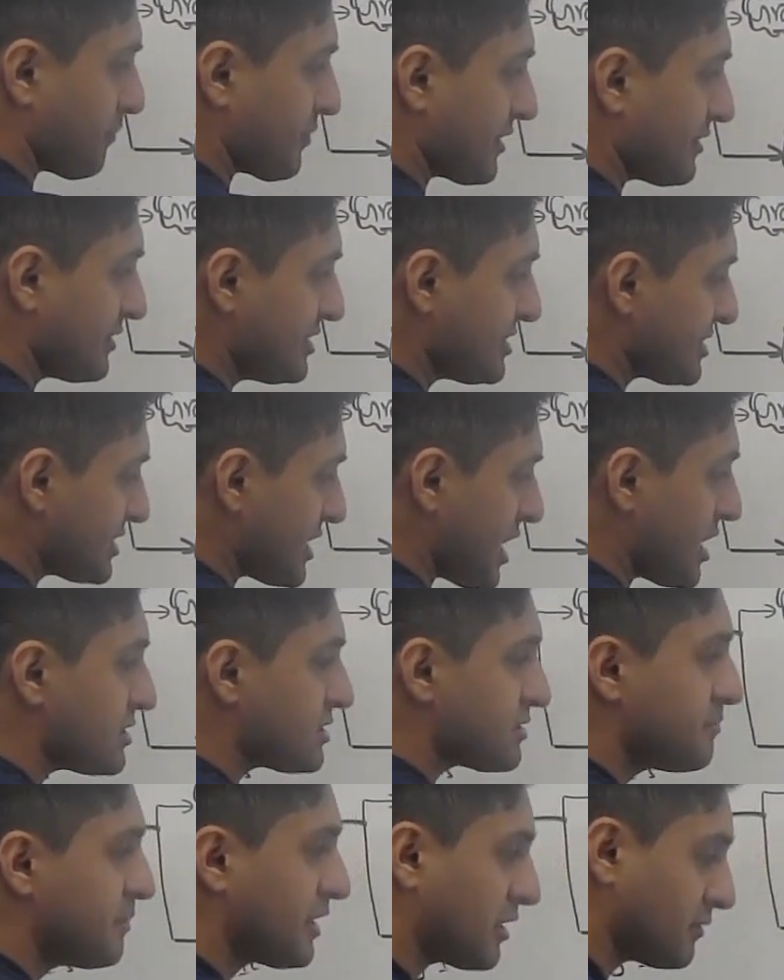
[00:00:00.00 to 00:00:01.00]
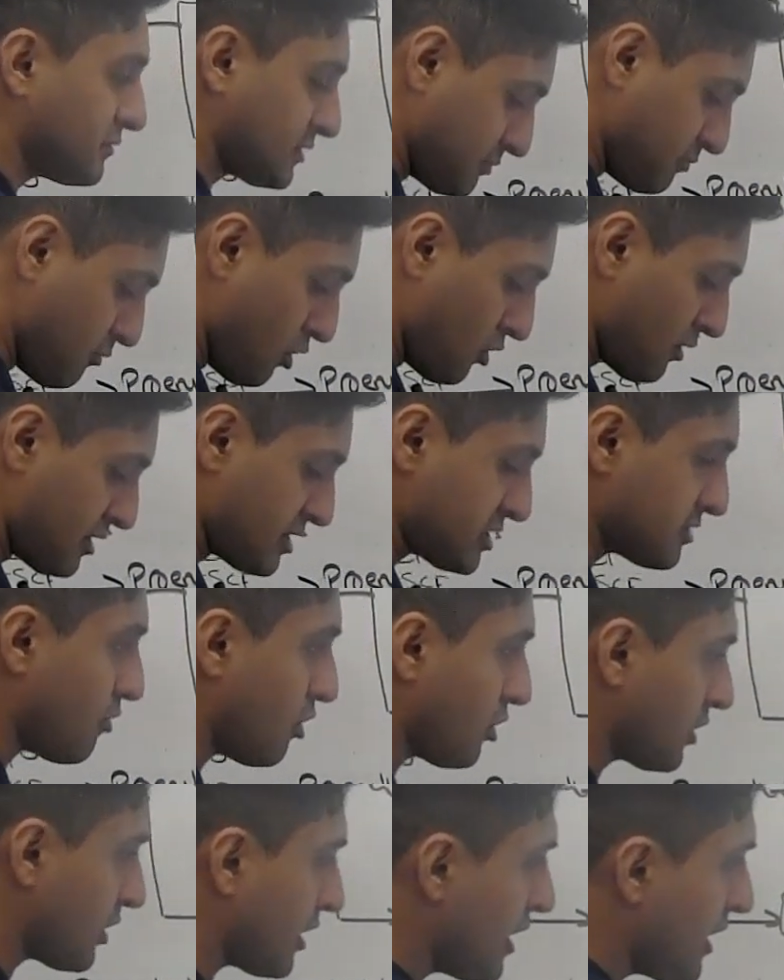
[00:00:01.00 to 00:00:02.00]
these cells become smaller and
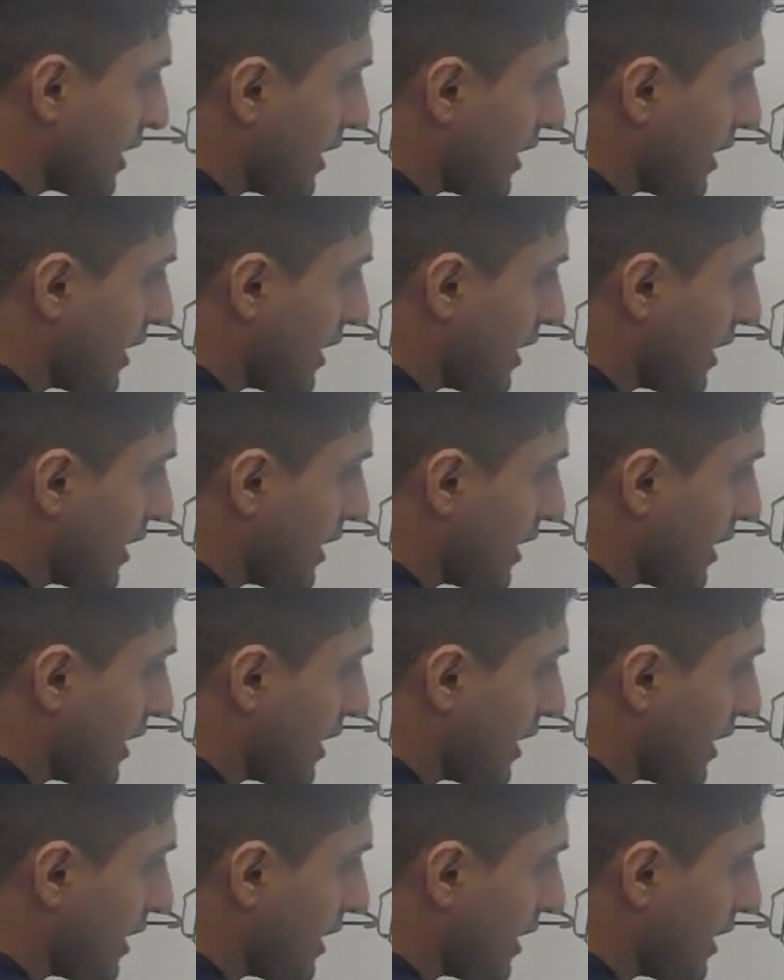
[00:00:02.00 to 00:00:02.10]
smaller,